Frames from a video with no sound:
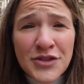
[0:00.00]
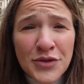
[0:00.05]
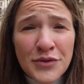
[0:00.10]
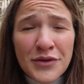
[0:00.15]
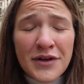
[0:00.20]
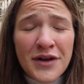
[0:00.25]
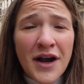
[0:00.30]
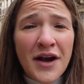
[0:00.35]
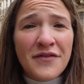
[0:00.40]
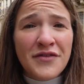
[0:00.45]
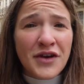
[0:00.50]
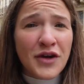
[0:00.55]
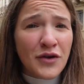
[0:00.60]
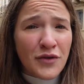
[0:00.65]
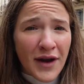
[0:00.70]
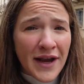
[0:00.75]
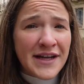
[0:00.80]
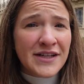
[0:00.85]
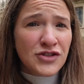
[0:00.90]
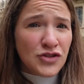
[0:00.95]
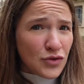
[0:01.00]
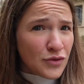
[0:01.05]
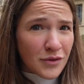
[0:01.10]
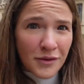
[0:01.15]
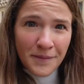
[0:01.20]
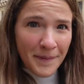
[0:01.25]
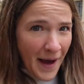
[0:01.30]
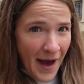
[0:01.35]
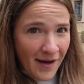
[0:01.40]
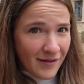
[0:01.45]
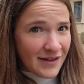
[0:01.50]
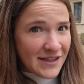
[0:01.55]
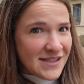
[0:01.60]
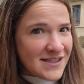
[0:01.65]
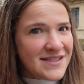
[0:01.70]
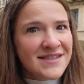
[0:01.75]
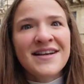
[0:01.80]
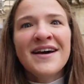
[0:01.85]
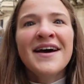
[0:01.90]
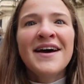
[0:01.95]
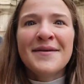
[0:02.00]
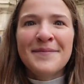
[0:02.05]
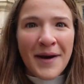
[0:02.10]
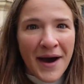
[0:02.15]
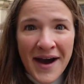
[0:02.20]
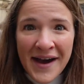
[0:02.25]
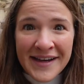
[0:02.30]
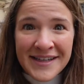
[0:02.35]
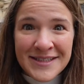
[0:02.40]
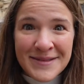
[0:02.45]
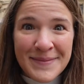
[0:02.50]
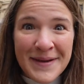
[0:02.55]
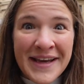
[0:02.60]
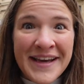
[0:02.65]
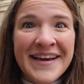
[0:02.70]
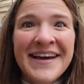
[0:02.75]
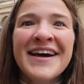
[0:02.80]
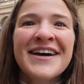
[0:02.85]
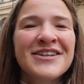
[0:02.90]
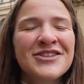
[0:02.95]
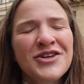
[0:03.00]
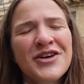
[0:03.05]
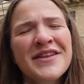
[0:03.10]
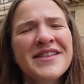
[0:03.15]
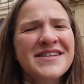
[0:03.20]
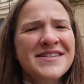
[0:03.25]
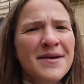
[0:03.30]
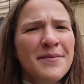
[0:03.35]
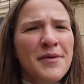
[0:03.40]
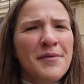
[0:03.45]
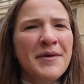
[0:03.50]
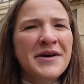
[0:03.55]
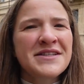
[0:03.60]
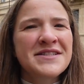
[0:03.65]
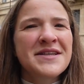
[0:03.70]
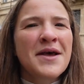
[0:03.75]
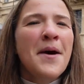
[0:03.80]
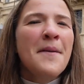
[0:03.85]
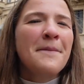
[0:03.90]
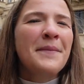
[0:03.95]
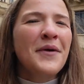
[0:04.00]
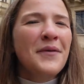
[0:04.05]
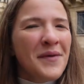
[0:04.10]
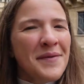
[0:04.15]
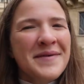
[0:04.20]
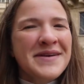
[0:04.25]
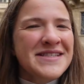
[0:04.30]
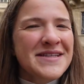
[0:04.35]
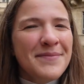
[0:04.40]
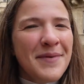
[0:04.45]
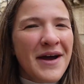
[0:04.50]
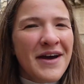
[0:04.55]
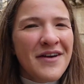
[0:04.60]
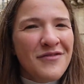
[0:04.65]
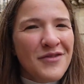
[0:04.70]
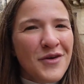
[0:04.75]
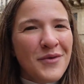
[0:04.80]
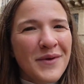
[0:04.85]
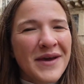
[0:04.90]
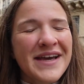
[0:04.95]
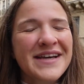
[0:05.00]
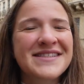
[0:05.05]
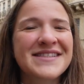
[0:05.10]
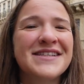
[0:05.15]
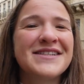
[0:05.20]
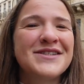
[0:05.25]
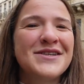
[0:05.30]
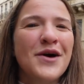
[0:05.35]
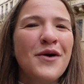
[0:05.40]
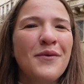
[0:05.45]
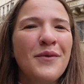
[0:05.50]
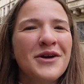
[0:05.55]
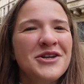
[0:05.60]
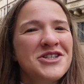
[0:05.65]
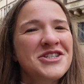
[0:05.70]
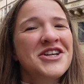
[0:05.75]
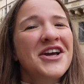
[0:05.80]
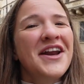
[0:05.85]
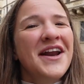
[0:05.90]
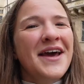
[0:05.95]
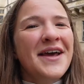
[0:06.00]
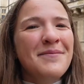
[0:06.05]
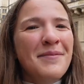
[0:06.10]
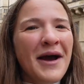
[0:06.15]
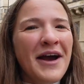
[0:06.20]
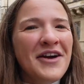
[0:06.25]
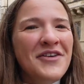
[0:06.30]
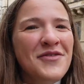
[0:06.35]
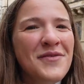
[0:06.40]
tour of the Grand Ducal Palace behind me during the summer months, but we missed it by a few weeks, so we're just gonna admire